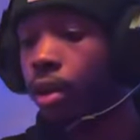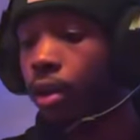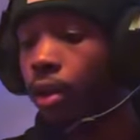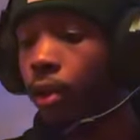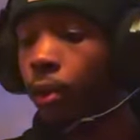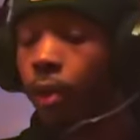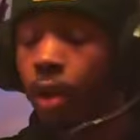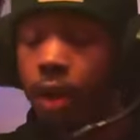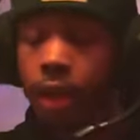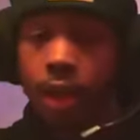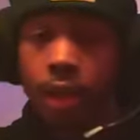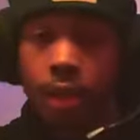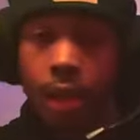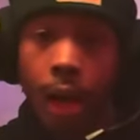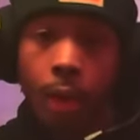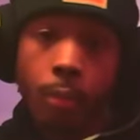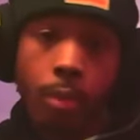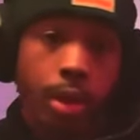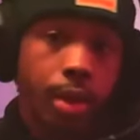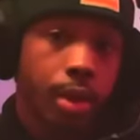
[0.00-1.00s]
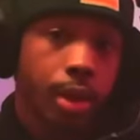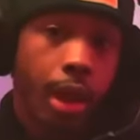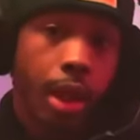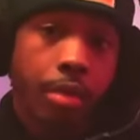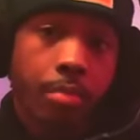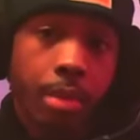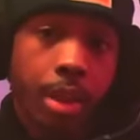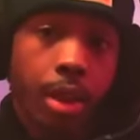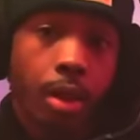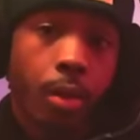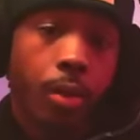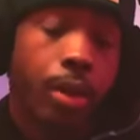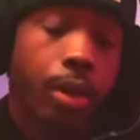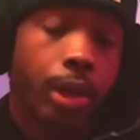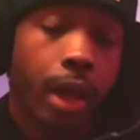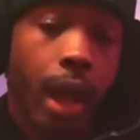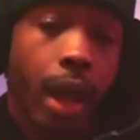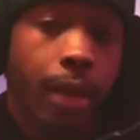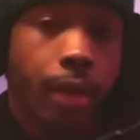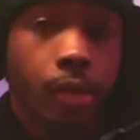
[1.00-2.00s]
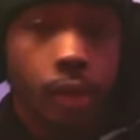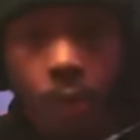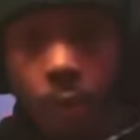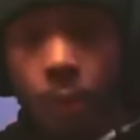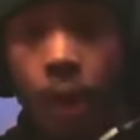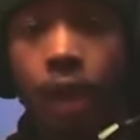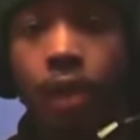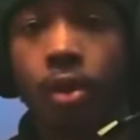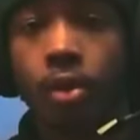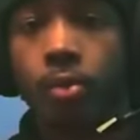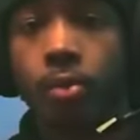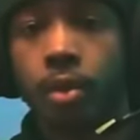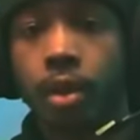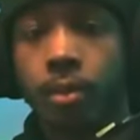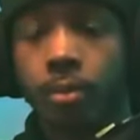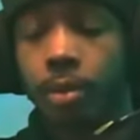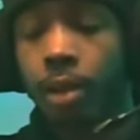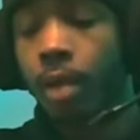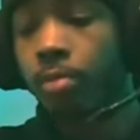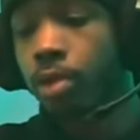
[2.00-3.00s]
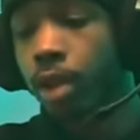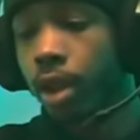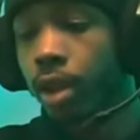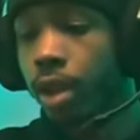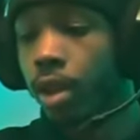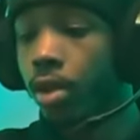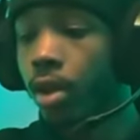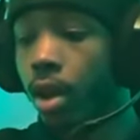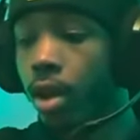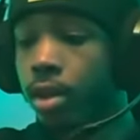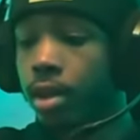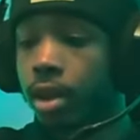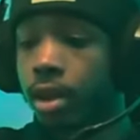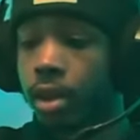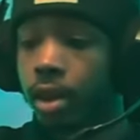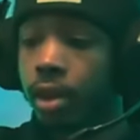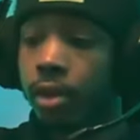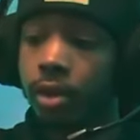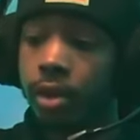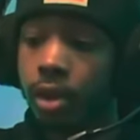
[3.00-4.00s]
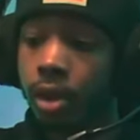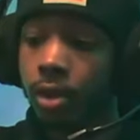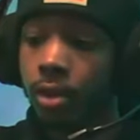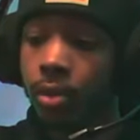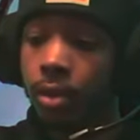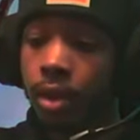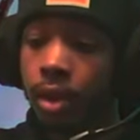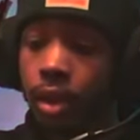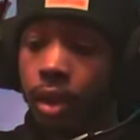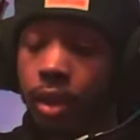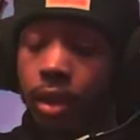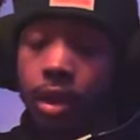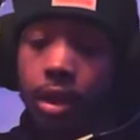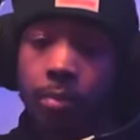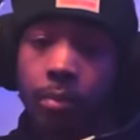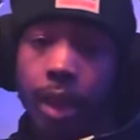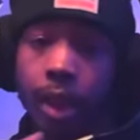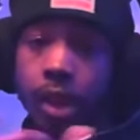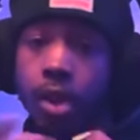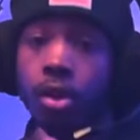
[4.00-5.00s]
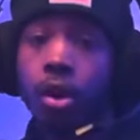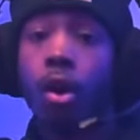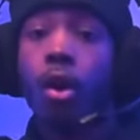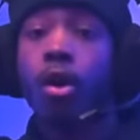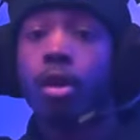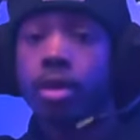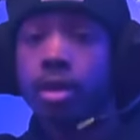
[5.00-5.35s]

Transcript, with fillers: or eat, I wouldn't say me though, cause I know I don't wear, it, bro. I'm trying to give y'all a scenario to make y'all